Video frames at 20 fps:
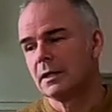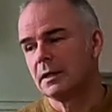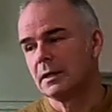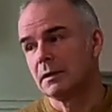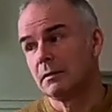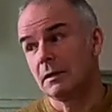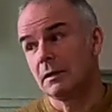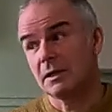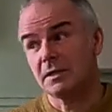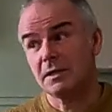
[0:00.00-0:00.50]

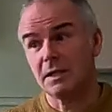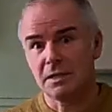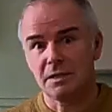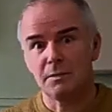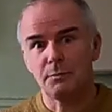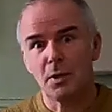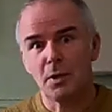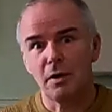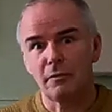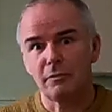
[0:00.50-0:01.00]
Uh, like I say,
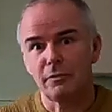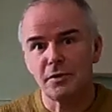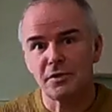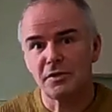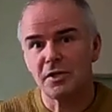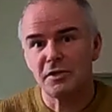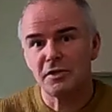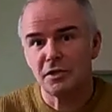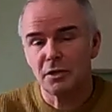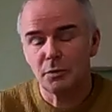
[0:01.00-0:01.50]
apart from the
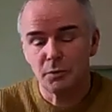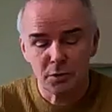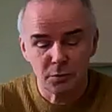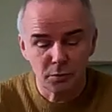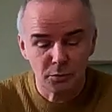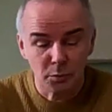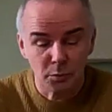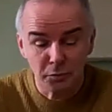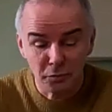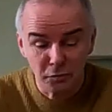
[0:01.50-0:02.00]
Sintra, which
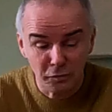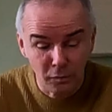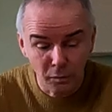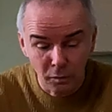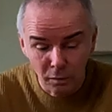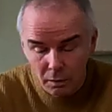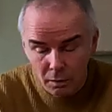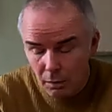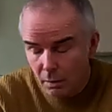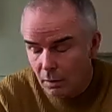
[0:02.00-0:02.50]
was wonderful.